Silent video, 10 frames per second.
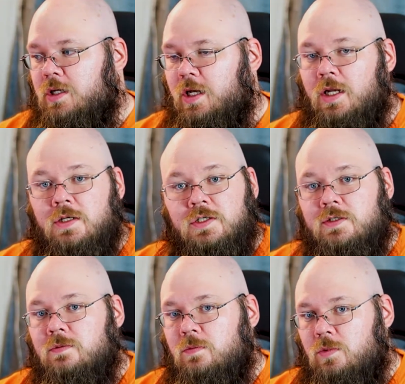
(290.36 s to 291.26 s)
and it
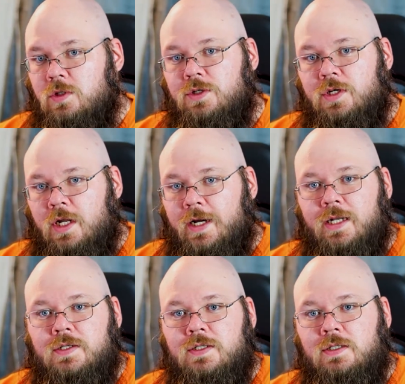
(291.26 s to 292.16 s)
just would
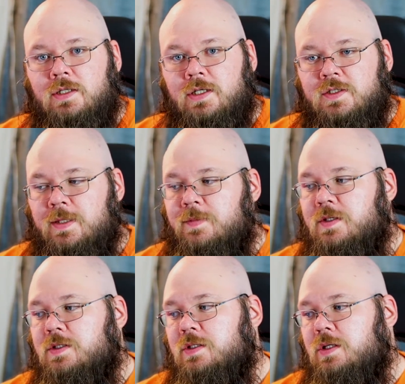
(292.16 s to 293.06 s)
not accept
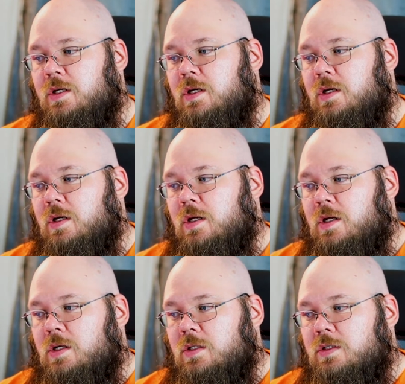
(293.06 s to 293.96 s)
it.
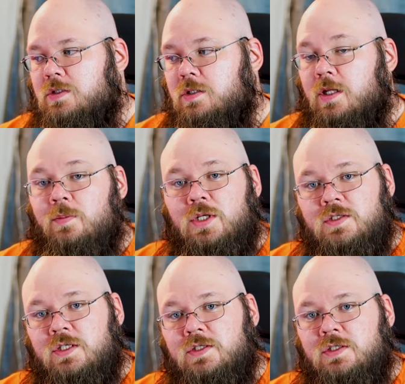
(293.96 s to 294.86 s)
So that
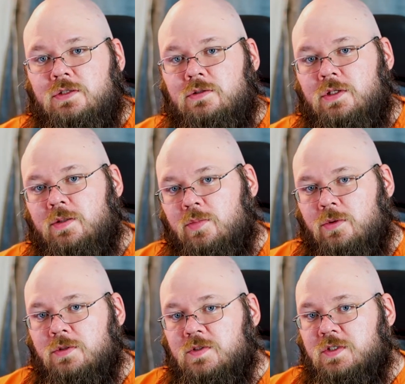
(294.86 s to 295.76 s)
brings us to the
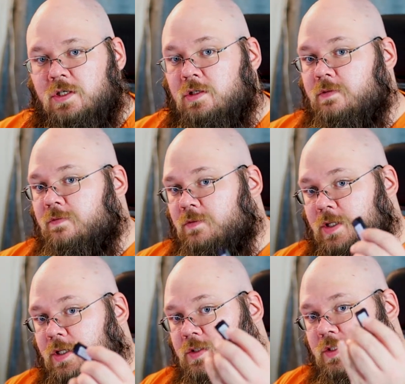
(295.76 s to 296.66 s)
importance of,
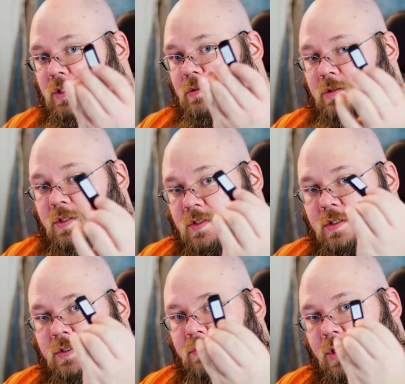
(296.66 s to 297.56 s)
like I said, this
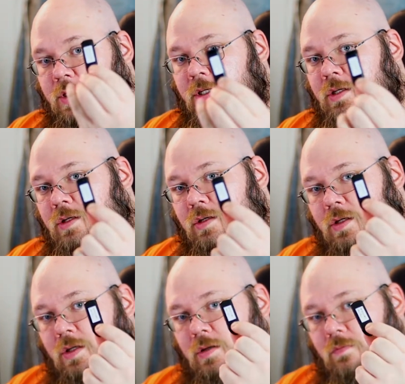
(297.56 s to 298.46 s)
is my
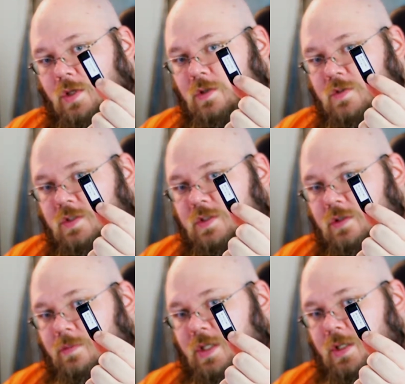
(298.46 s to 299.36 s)
Windows
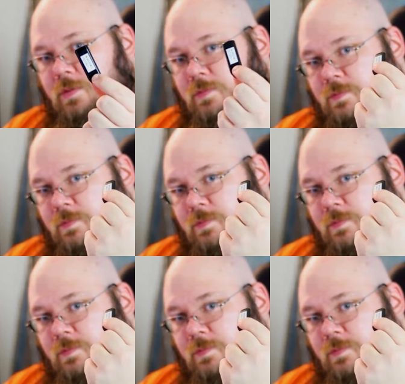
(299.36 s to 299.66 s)
install media.